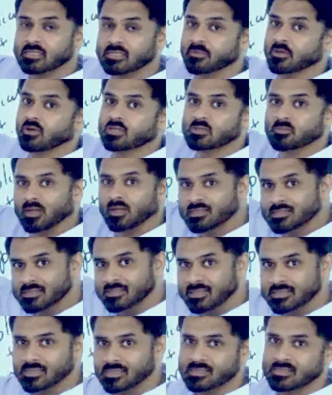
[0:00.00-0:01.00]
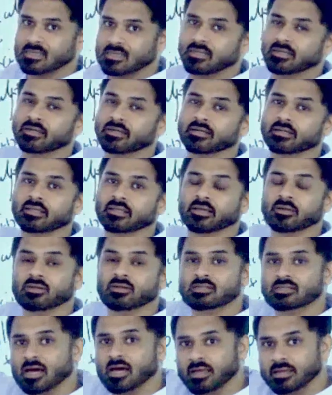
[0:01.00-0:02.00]
because once this is clear, the
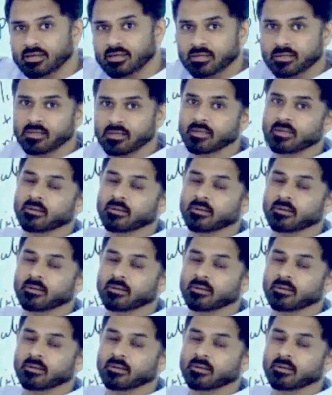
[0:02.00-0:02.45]
entire